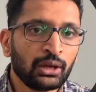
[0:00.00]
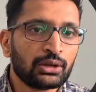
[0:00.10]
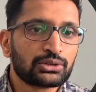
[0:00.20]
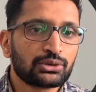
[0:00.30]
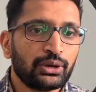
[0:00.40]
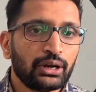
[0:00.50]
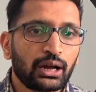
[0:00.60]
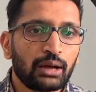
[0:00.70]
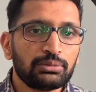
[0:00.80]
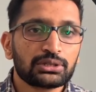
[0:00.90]
So here
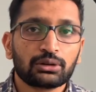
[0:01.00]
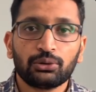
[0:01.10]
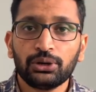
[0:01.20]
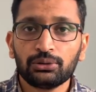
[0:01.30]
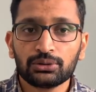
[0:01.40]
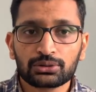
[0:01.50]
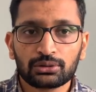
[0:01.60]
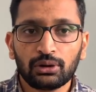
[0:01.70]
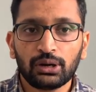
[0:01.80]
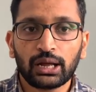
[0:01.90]
I'm just going to
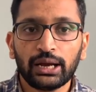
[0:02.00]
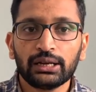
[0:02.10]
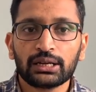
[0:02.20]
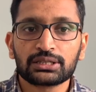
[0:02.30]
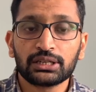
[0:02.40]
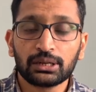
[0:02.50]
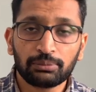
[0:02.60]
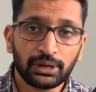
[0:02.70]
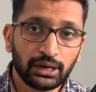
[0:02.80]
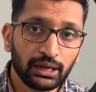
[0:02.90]
install Light
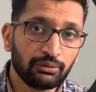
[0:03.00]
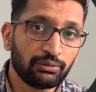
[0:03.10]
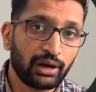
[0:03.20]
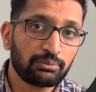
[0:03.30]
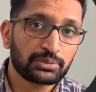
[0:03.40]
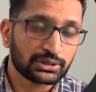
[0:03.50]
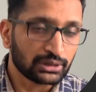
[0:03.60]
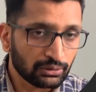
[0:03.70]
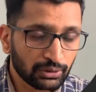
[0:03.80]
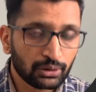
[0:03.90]
HTTPD web
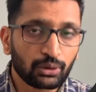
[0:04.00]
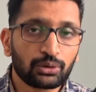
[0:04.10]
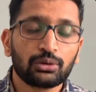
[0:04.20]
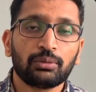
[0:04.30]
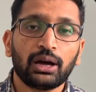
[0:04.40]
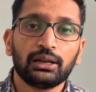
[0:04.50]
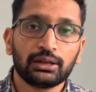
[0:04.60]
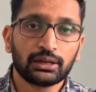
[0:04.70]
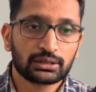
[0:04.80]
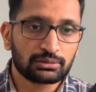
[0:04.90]
server onto my
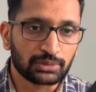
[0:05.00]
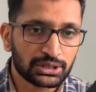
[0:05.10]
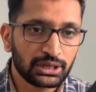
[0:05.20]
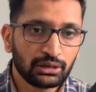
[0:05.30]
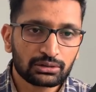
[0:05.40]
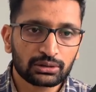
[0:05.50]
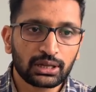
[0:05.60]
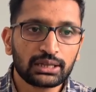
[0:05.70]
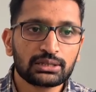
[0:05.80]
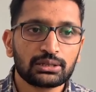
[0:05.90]
Linux machine. So
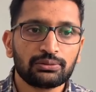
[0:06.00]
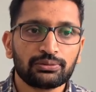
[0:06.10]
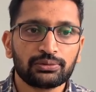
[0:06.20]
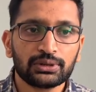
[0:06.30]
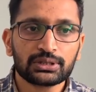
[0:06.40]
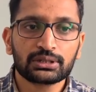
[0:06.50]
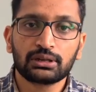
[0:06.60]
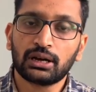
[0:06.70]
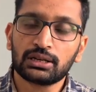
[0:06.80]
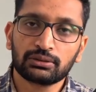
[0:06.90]
that's the first
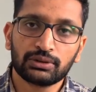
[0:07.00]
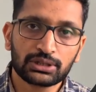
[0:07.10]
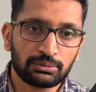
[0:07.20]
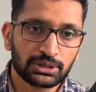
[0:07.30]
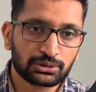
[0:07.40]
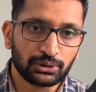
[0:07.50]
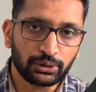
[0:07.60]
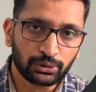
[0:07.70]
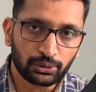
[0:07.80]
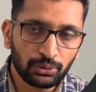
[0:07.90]
task which I'm just going
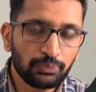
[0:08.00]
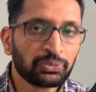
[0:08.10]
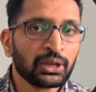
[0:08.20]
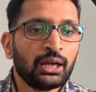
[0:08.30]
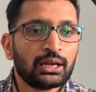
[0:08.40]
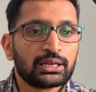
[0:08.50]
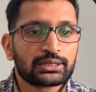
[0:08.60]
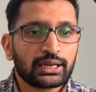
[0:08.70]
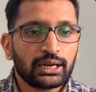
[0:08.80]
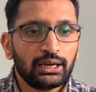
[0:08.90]
to do.
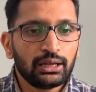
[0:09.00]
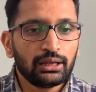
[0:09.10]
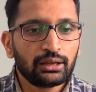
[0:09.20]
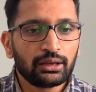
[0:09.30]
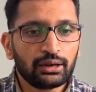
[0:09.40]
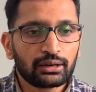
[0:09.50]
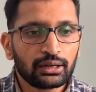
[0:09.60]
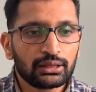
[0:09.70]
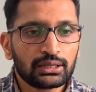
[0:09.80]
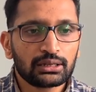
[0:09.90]
Secondly, here
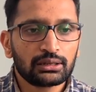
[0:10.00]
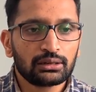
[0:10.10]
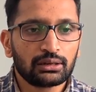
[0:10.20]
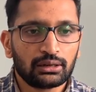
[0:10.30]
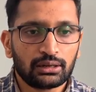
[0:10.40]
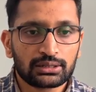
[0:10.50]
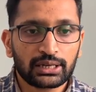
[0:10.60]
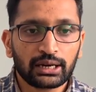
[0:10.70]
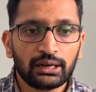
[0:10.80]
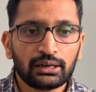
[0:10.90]
in the
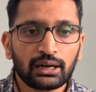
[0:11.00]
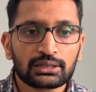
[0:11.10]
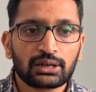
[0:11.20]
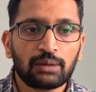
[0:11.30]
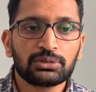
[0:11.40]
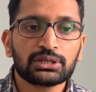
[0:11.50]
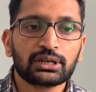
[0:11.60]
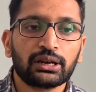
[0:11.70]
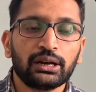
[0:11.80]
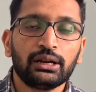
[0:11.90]
second task, I'm just
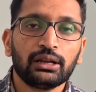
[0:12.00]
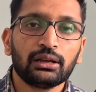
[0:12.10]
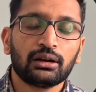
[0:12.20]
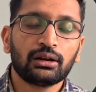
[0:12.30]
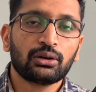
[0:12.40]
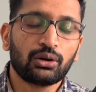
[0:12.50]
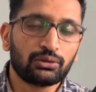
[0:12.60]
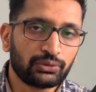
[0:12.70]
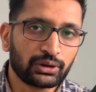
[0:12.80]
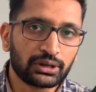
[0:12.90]
creating a
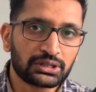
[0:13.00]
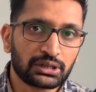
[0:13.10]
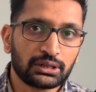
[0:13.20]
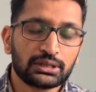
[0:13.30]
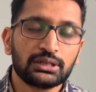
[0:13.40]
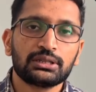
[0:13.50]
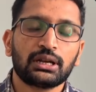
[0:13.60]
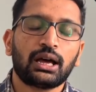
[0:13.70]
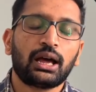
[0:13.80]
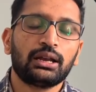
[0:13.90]
configuration. This is
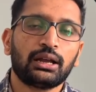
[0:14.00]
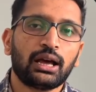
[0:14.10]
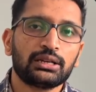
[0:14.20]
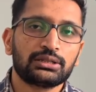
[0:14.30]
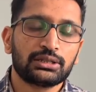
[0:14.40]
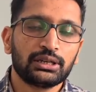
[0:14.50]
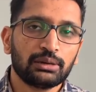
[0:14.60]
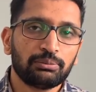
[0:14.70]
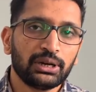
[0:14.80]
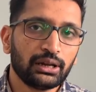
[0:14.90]
an
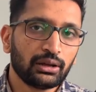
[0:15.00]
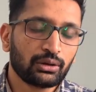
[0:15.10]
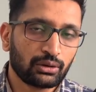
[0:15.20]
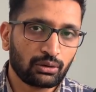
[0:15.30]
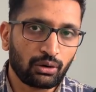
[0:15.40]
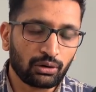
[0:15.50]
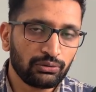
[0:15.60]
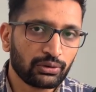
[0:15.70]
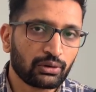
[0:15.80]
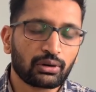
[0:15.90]
HTTPD
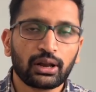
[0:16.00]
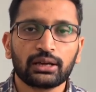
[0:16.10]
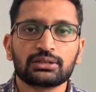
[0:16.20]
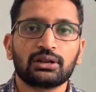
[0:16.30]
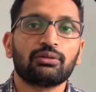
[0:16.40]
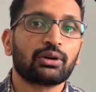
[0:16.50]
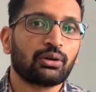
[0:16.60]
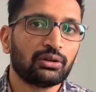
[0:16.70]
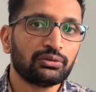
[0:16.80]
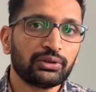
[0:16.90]
conf or like a server
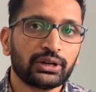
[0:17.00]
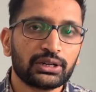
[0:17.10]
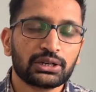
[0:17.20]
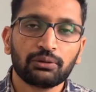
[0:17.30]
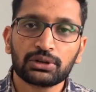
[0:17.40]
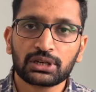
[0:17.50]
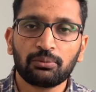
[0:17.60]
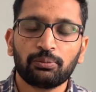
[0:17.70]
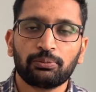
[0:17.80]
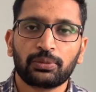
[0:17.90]
configuration, which
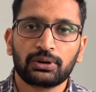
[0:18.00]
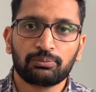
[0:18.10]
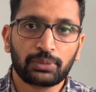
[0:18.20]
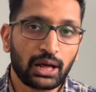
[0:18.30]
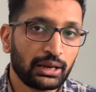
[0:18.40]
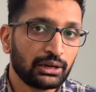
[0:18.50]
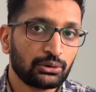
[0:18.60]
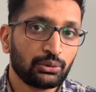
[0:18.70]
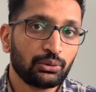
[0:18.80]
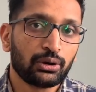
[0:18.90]
I'm planning
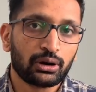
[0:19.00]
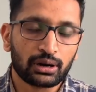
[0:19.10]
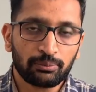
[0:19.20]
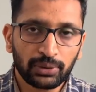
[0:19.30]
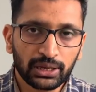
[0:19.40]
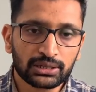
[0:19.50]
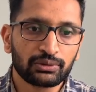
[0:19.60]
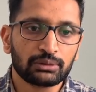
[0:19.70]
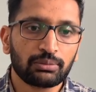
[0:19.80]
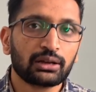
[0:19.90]
to replace
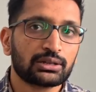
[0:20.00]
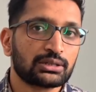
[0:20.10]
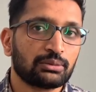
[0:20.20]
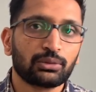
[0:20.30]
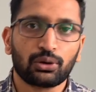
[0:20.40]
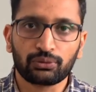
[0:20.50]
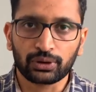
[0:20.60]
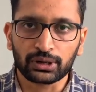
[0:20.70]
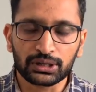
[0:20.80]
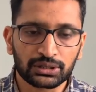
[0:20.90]
with my custom
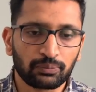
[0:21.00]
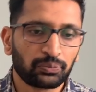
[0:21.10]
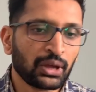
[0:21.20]
configuration.